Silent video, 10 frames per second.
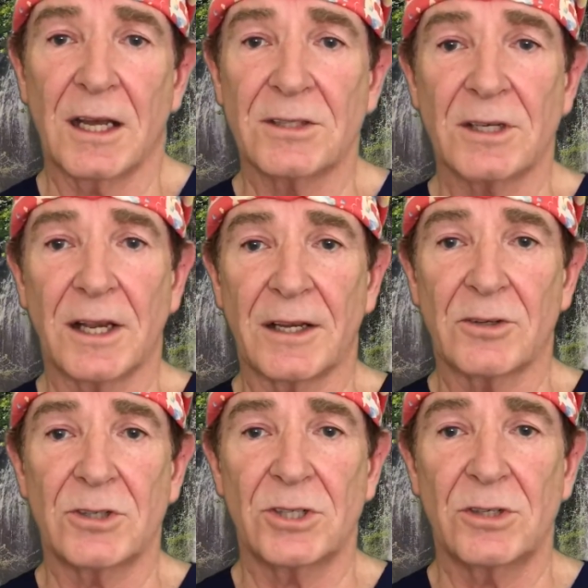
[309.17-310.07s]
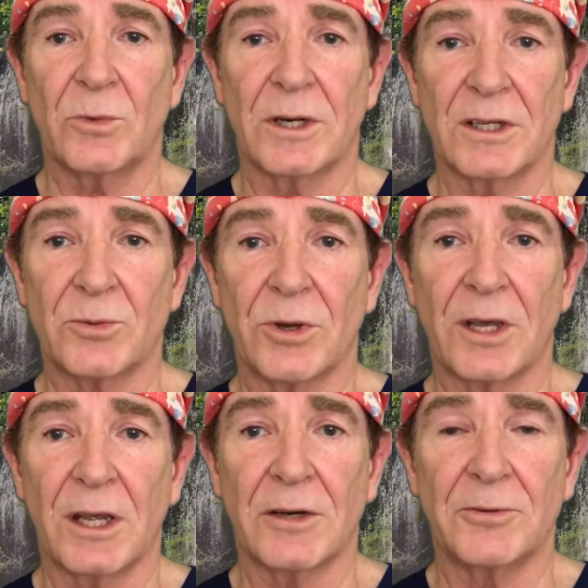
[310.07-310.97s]
as an electrician when he's
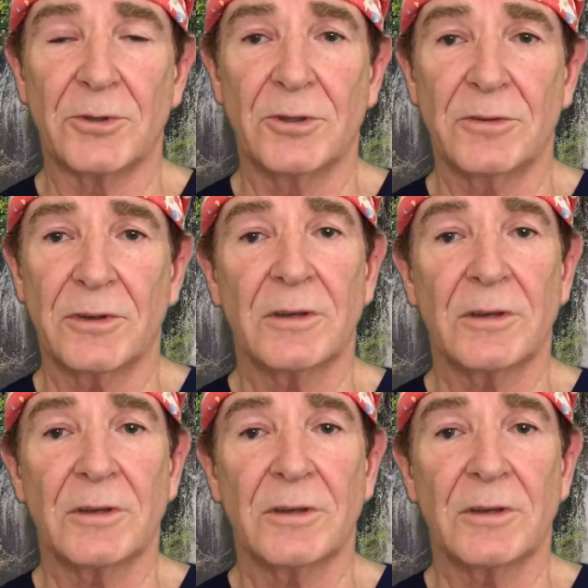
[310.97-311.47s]
working in a roof.